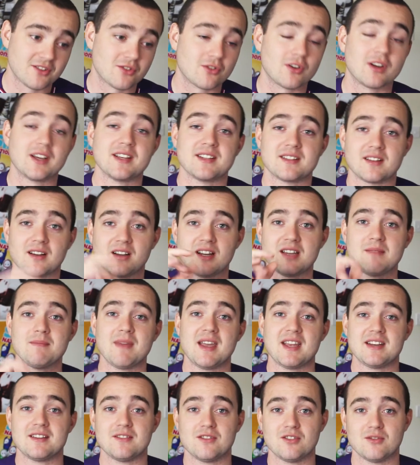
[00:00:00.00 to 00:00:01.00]
Christ, I
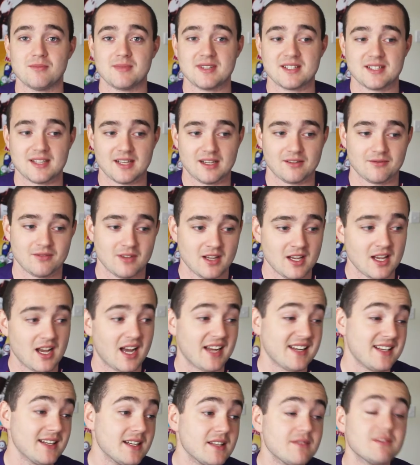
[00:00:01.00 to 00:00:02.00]
may do it myself.
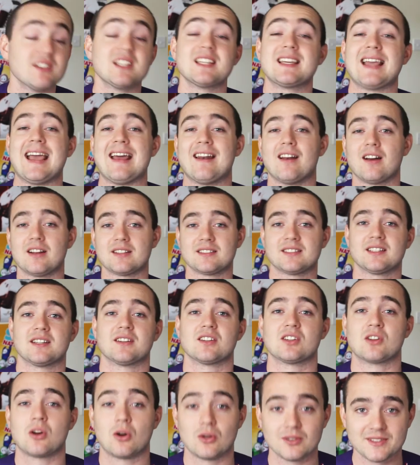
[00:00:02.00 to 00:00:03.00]
I didn't even get on to the
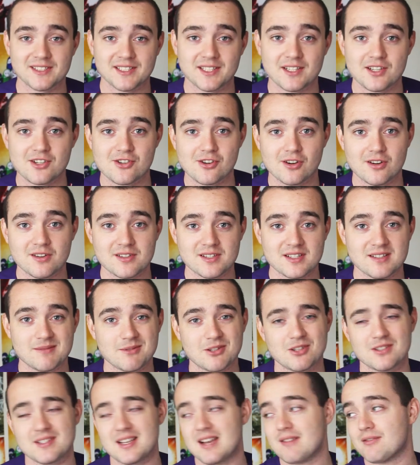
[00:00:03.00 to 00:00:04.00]
cuts of the jerseys,
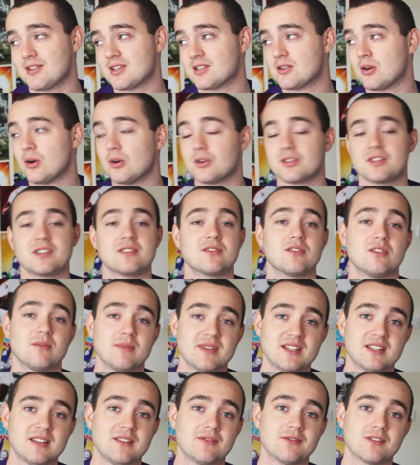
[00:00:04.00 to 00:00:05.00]
because every cut is going to
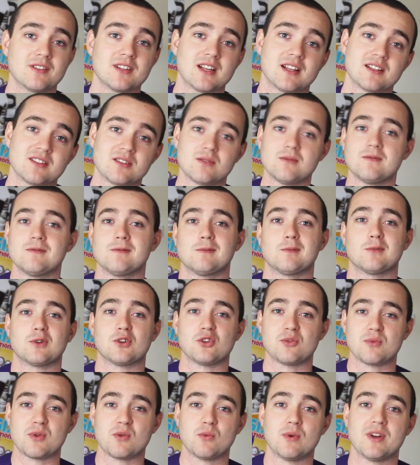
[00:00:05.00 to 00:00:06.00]
be different, and some of them are
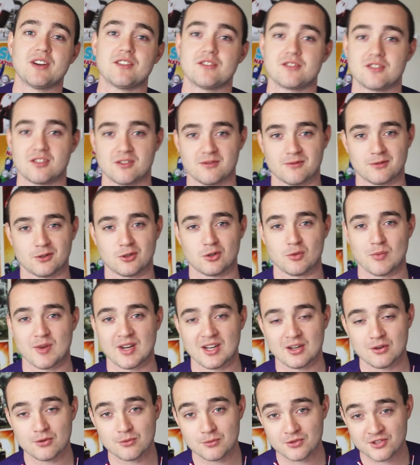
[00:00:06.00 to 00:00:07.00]
going to be winners, some of them are going to
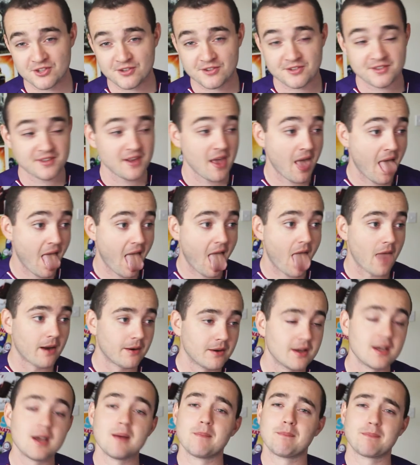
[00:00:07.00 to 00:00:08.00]
be losers.
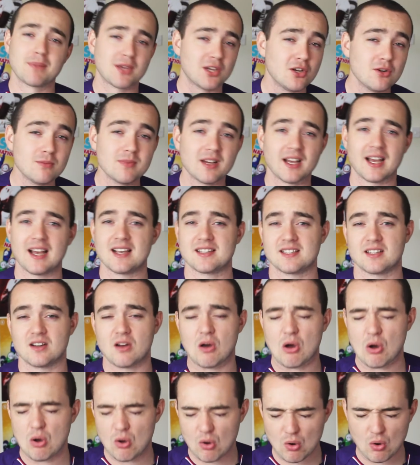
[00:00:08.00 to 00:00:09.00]
Puma has an
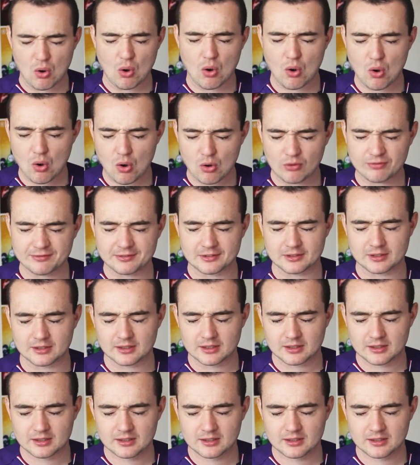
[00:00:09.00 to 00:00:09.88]
awful